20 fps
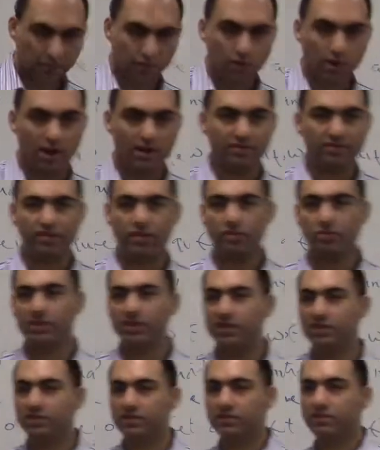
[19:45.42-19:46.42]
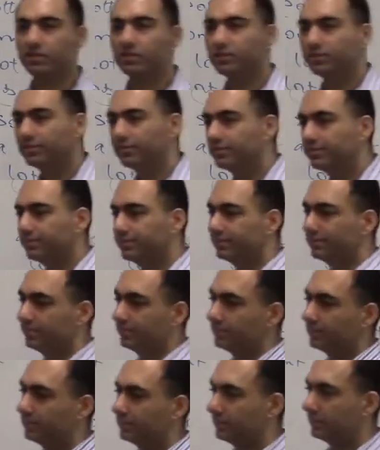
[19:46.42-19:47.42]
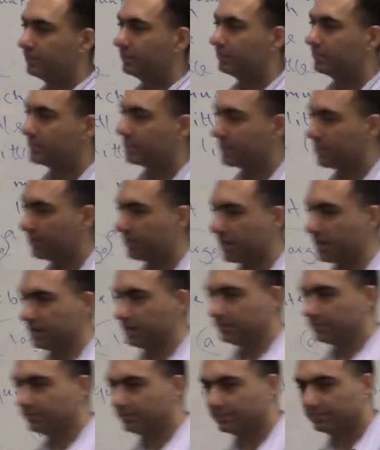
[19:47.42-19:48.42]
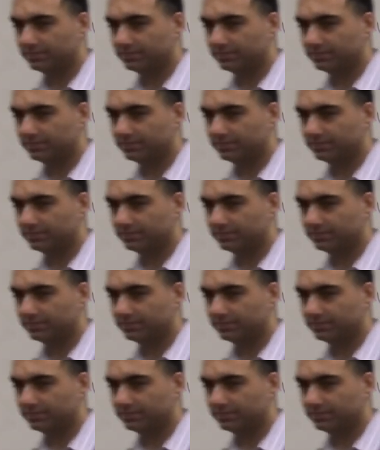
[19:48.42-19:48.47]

Quite a few means somebody.